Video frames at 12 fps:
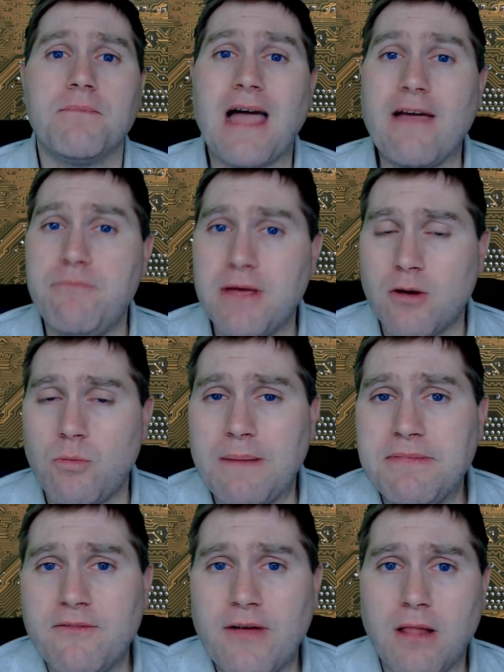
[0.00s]
I've been a
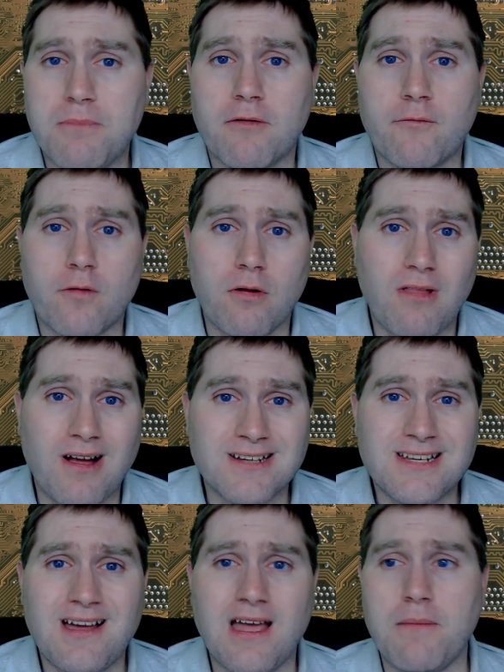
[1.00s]
web developer for a
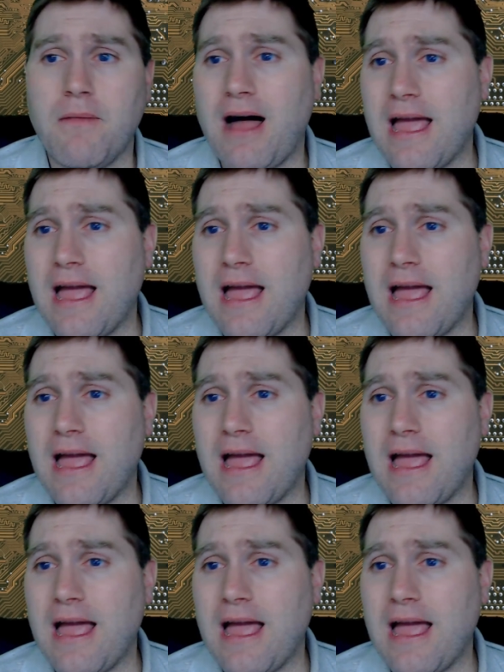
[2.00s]
long time.